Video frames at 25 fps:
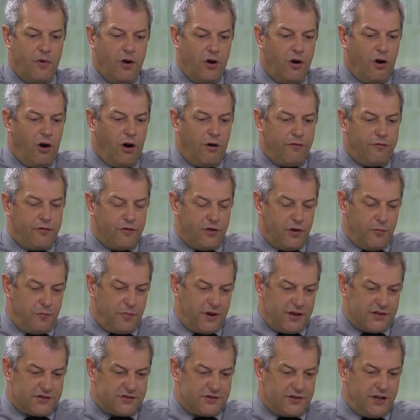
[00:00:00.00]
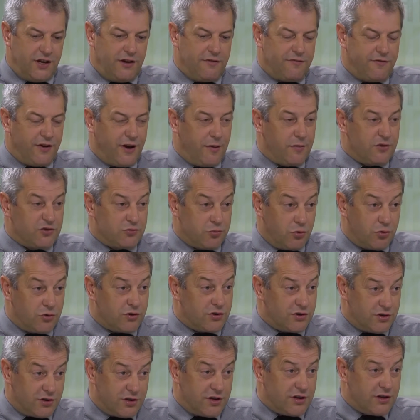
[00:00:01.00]
often the best deer farmers will
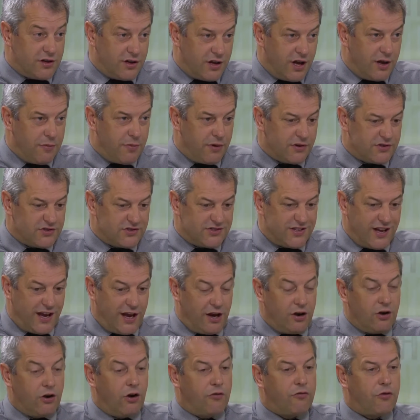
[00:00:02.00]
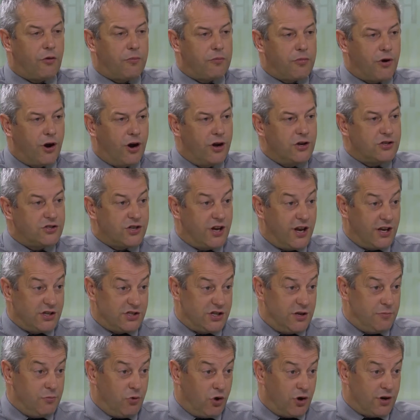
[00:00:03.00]
keep a standoff approach and
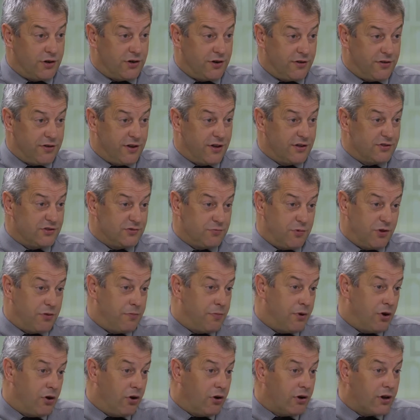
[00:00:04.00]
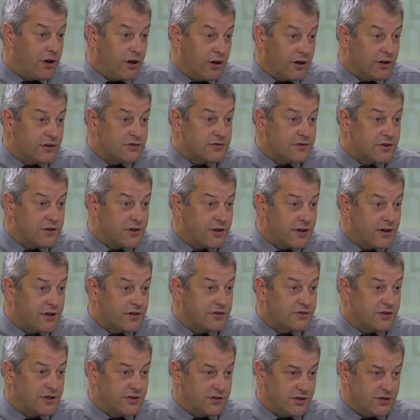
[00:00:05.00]
actually monitor things with binoculars and
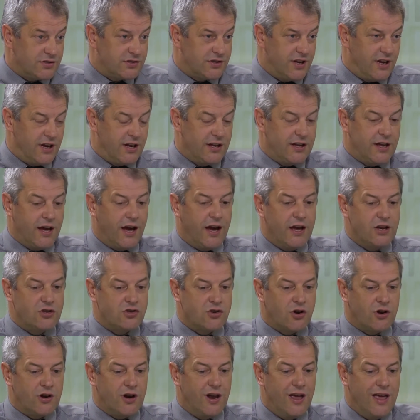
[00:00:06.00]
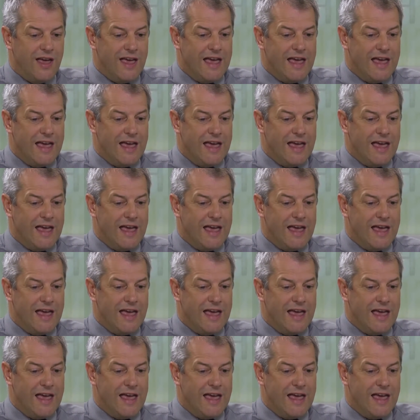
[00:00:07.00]
things, and just get a gauge on